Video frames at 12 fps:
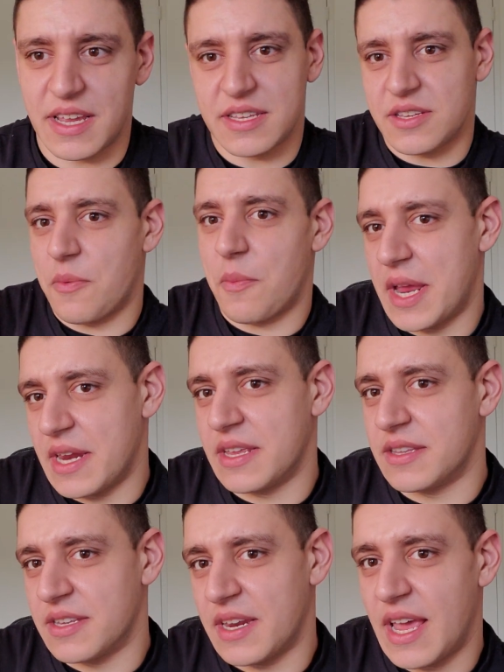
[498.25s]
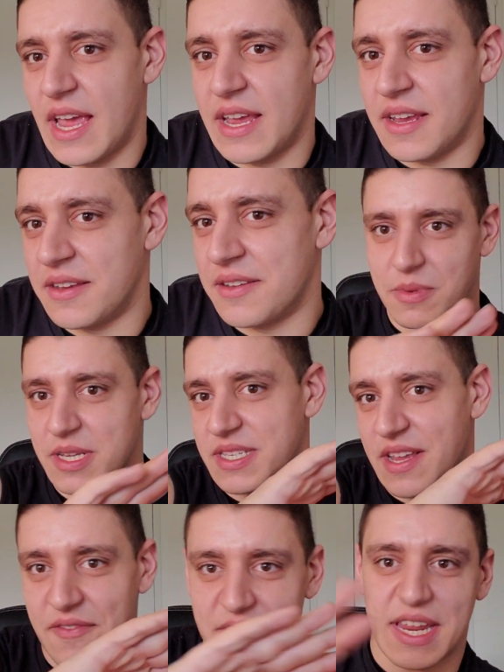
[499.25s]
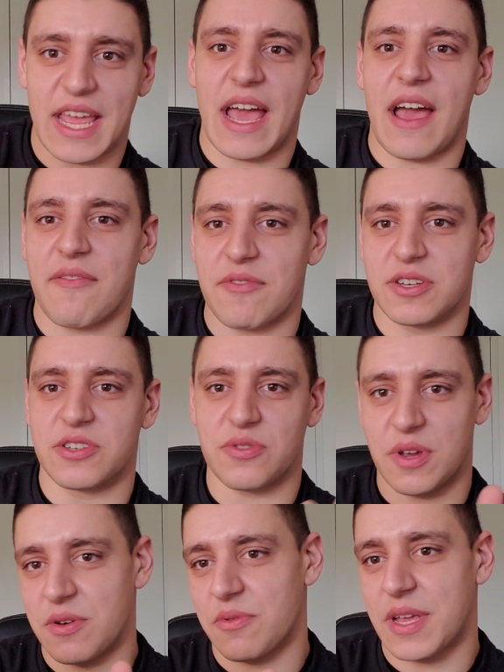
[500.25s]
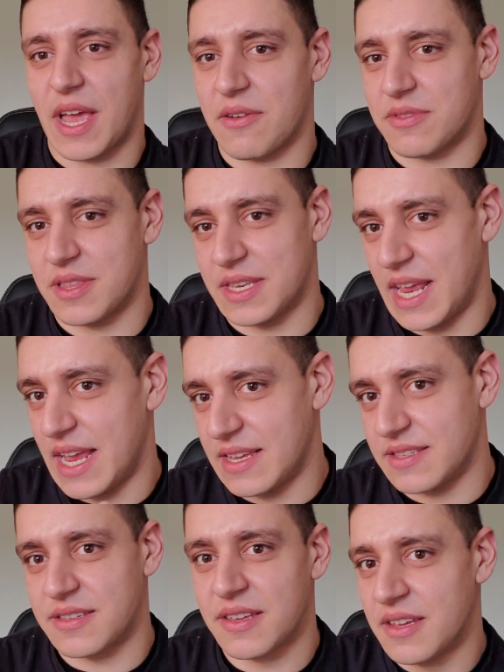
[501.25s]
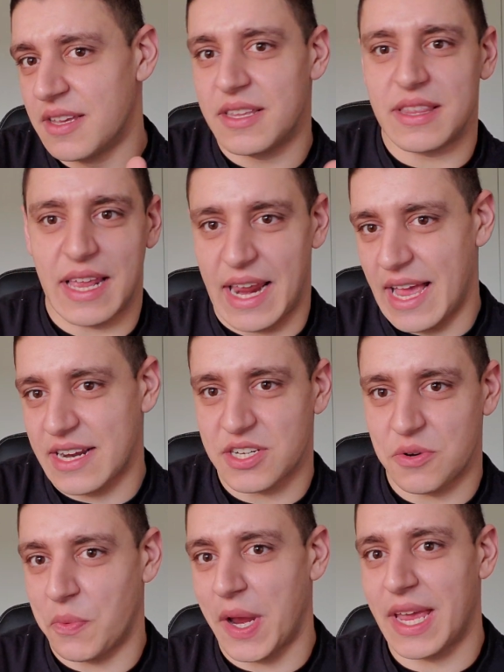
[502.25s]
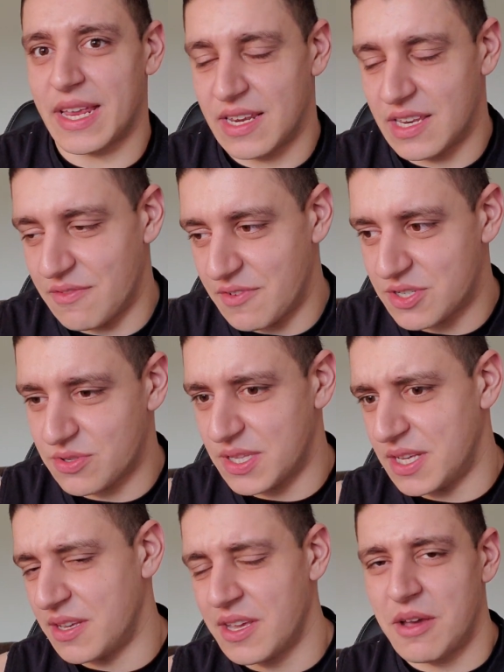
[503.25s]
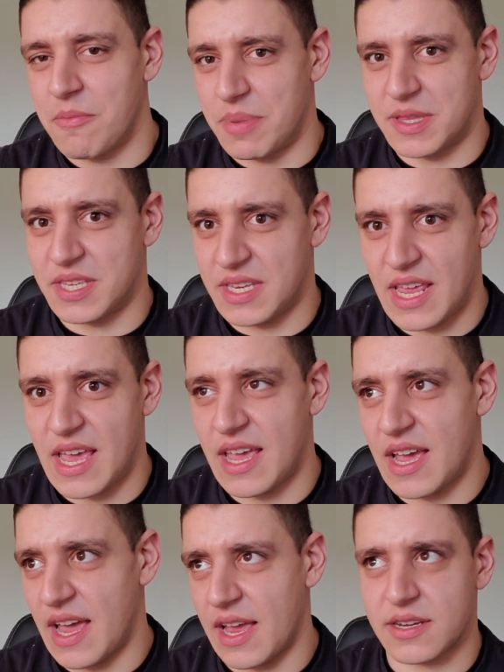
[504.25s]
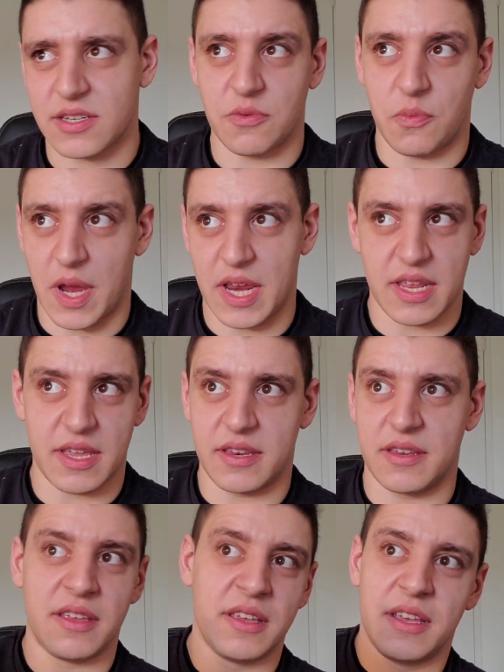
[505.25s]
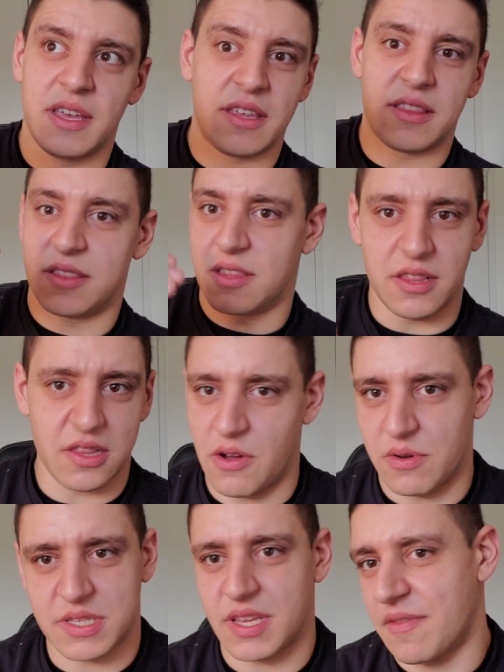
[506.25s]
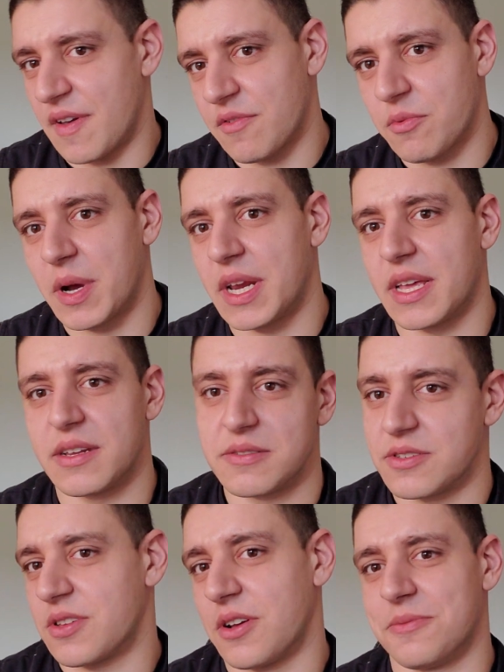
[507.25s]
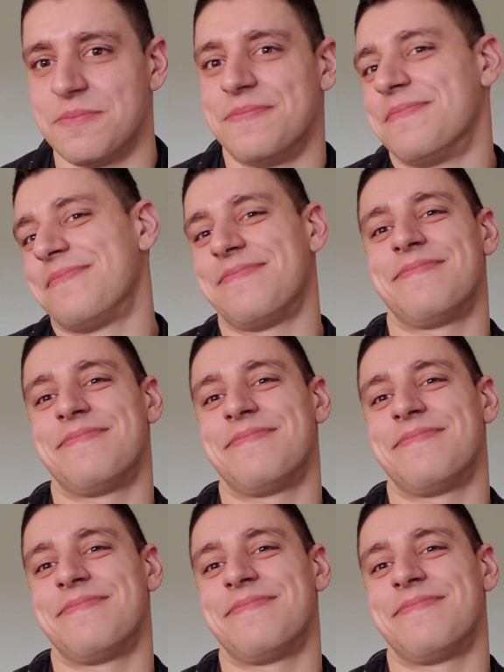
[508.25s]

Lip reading: to say is I weighed in today, do my 7-day average, so I don't count the days that I actually weigh in individually. But today I actually weighed in the lowest I've ever weighed in. So,